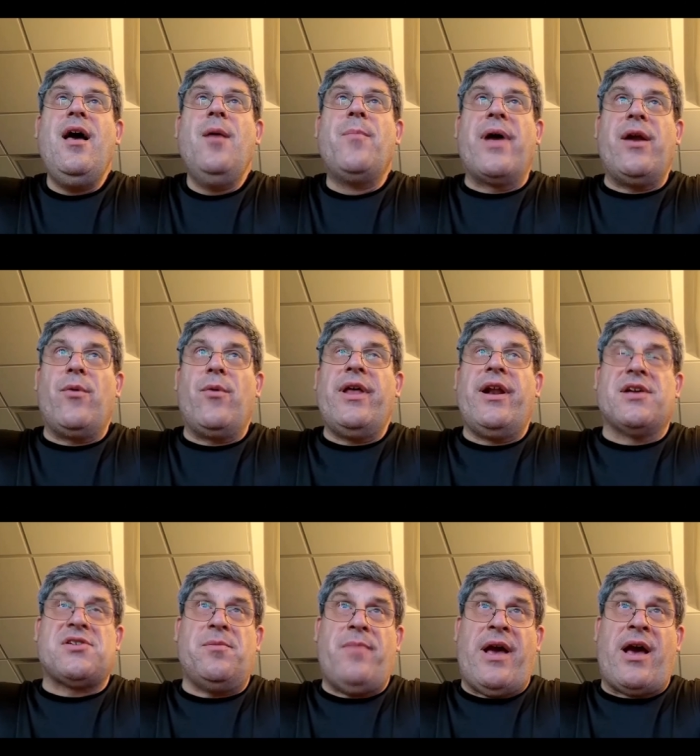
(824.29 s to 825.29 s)
but it really
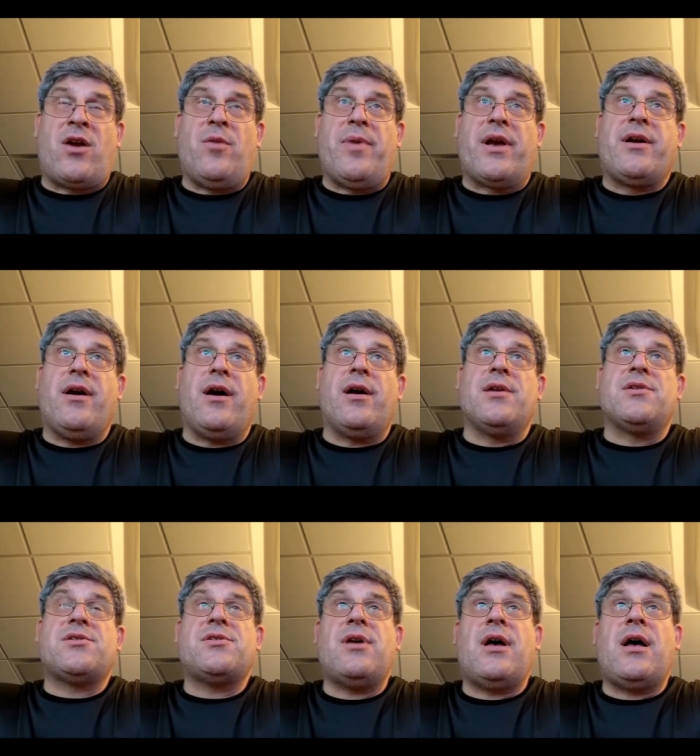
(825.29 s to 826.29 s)
doesn't matter
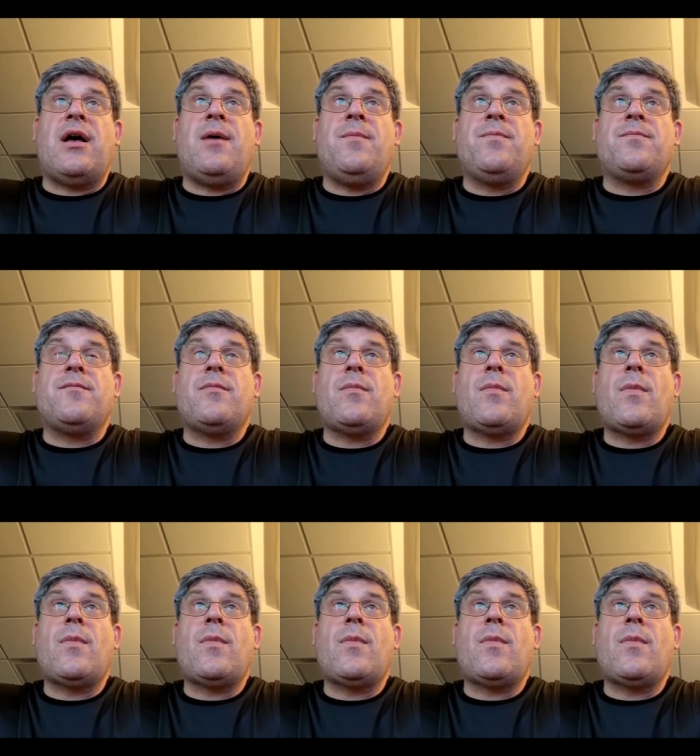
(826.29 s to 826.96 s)
because um,